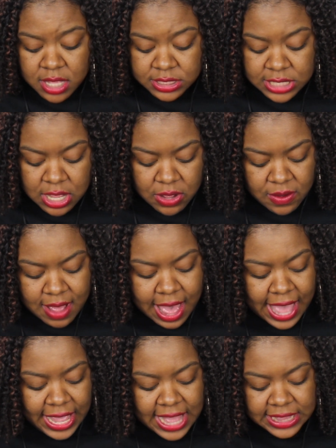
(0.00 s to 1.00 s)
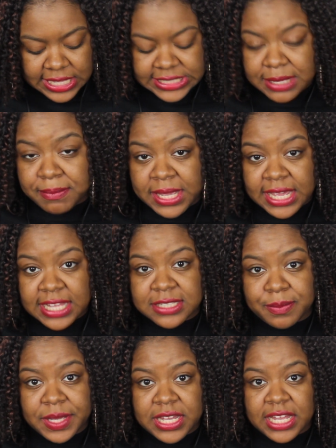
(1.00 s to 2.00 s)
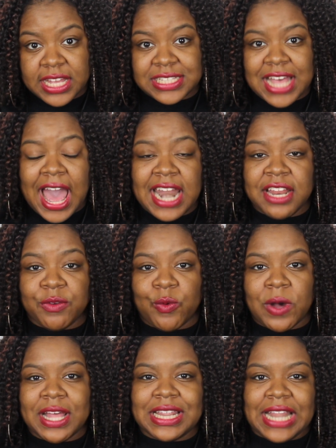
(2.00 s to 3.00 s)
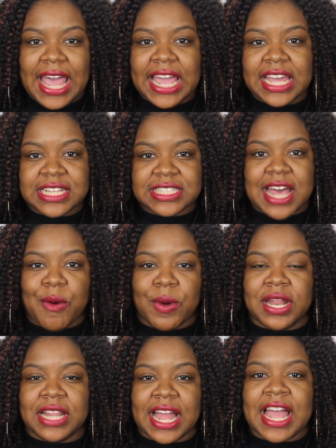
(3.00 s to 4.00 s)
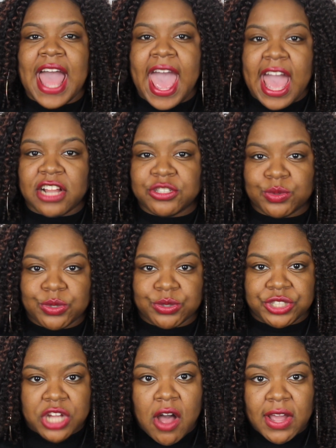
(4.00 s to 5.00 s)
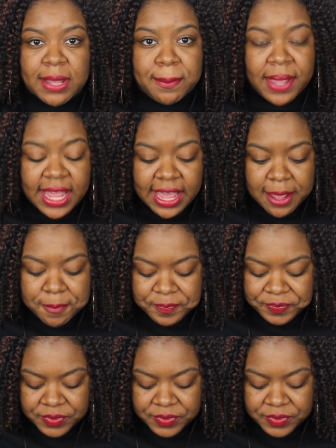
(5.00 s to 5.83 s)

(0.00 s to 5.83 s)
So I got these in men's because I didn't want leggings. I wanted like an actual jogging pant.